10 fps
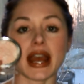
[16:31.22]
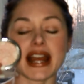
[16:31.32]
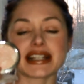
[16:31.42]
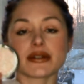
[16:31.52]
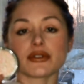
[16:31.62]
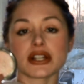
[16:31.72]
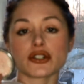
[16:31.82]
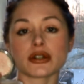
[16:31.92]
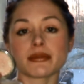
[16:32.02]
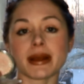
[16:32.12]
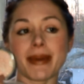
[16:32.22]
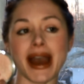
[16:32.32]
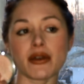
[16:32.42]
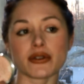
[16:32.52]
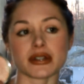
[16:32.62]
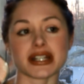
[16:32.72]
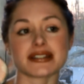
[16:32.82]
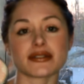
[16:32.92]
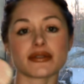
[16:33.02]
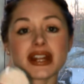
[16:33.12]
it's extremely powdery.
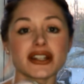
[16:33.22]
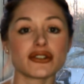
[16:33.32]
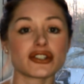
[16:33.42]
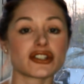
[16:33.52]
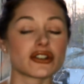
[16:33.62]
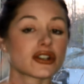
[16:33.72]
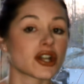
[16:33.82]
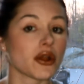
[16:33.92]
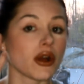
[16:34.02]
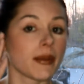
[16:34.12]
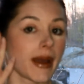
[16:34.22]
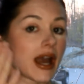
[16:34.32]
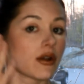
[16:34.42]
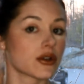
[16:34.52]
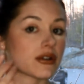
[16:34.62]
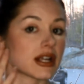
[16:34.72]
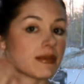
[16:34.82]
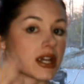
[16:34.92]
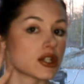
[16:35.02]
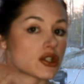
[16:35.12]
So then you just start to look powdery
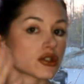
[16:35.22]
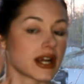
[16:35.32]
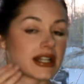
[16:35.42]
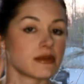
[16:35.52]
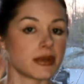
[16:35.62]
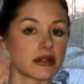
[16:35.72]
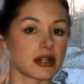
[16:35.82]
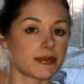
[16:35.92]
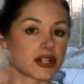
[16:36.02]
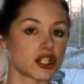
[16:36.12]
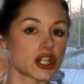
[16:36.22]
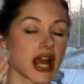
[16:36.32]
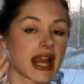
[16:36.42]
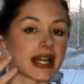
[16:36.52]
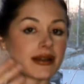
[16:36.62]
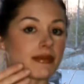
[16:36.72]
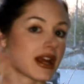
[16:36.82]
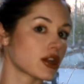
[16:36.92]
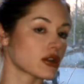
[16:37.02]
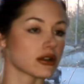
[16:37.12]
because you're trying to build up the shine and
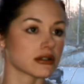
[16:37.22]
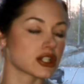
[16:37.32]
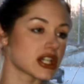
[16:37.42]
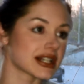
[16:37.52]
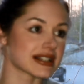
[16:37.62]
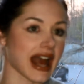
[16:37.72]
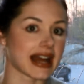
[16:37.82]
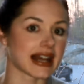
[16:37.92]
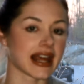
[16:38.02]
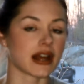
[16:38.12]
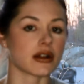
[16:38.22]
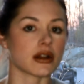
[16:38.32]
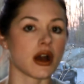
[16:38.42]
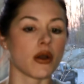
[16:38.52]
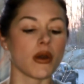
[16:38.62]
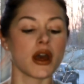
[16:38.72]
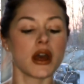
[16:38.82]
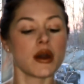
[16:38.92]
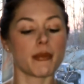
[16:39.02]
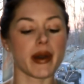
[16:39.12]
make your cheeks highlight and glow,
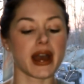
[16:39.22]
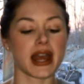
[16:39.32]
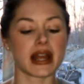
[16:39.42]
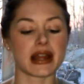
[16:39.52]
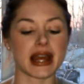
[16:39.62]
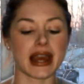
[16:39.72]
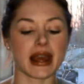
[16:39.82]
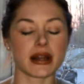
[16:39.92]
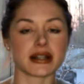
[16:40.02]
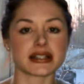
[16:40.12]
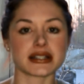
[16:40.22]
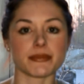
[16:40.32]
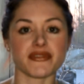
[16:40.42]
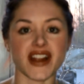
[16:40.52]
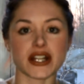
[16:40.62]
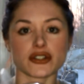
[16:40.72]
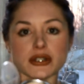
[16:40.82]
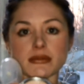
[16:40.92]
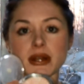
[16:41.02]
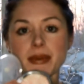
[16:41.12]
but it's
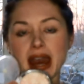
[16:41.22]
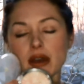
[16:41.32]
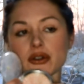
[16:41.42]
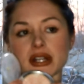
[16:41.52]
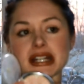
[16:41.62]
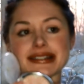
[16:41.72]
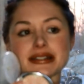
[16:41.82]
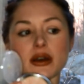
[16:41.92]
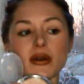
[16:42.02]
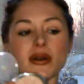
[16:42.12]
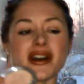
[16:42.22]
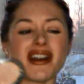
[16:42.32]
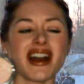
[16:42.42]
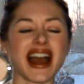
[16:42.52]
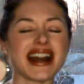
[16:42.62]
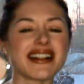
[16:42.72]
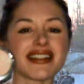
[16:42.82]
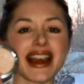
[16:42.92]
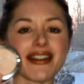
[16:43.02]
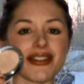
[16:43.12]
extremely powdery. So I didn't
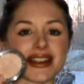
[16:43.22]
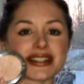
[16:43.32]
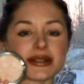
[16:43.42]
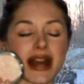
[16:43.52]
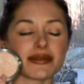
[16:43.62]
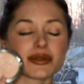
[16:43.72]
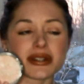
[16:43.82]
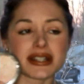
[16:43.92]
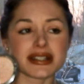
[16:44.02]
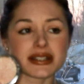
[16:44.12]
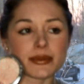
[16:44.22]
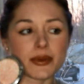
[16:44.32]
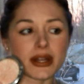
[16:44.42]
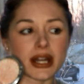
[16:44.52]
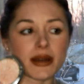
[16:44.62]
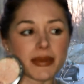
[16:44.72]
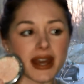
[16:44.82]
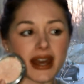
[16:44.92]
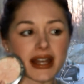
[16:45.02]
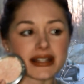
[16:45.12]
like this. I was really disappointed
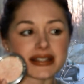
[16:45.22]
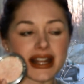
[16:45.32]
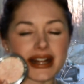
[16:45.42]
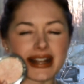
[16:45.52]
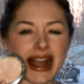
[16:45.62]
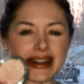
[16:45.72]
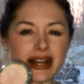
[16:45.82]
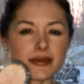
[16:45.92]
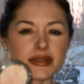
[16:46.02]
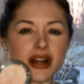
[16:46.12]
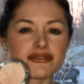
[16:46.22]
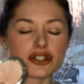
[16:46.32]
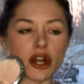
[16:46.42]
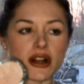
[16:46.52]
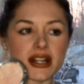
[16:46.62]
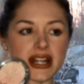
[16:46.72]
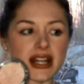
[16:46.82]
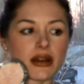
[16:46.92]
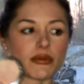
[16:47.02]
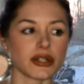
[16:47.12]
because it kind of comes off
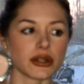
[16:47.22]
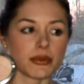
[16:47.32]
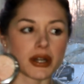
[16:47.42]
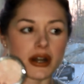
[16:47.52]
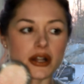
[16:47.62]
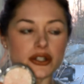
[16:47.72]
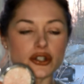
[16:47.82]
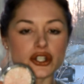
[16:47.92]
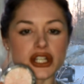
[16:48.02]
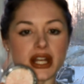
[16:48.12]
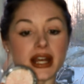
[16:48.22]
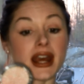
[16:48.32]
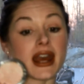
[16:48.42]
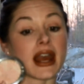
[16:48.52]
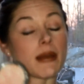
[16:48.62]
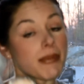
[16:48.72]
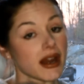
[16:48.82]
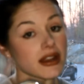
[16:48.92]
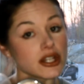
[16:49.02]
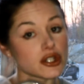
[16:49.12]
chalky when you put it on your cheek. It
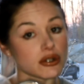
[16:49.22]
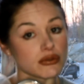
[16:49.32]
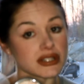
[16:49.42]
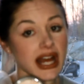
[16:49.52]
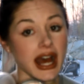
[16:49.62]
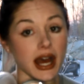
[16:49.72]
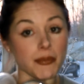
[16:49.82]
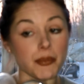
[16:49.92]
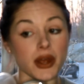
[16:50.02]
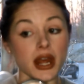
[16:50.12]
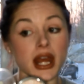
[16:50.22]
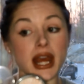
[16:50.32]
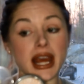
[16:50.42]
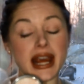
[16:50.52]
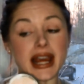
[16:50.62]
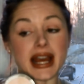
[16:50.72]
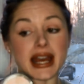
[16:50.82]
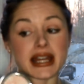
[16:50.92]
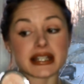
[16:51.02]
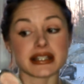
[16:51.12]
barely shows up,
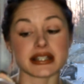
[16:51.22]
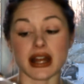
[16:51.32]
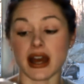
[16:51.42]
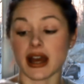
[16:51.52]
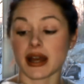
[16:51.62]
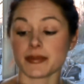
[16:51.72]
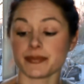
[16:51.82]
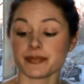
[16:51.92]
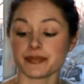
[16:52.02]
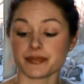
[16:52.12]
and I